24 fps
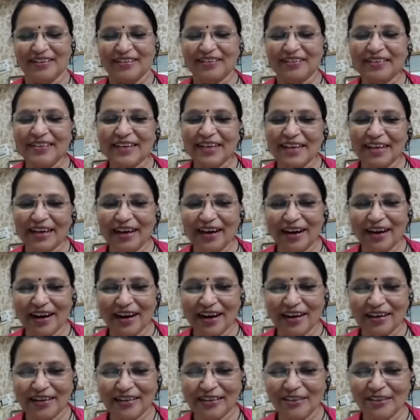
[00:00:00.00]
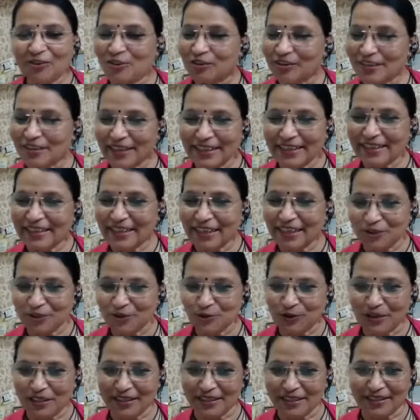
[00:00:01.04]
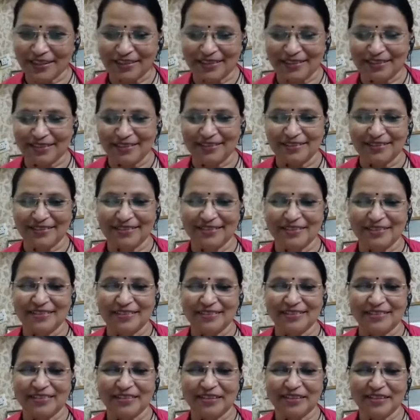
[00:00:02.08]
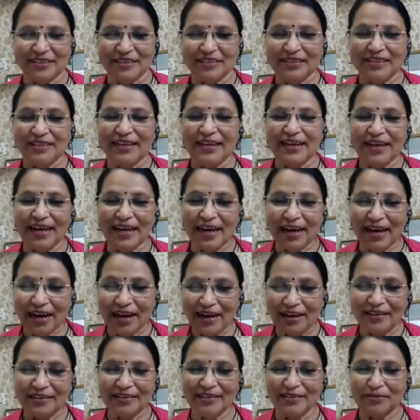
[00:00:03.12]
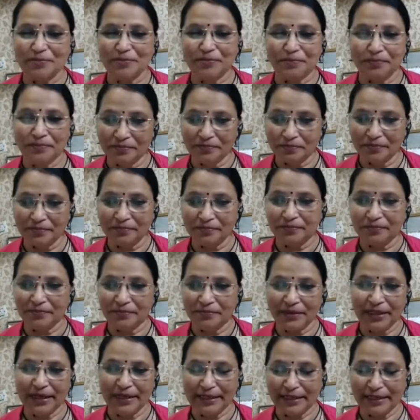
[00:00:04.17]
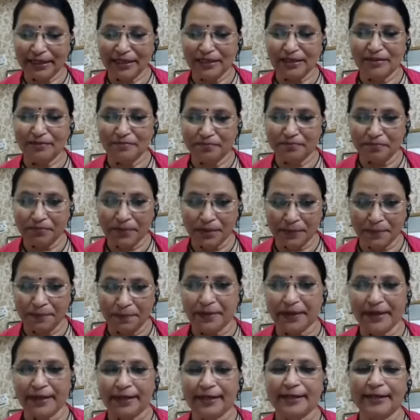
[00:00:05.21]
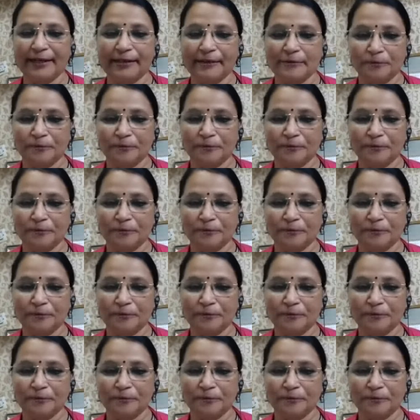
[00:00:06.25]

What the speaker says: They are not getting educated. They are getting prepared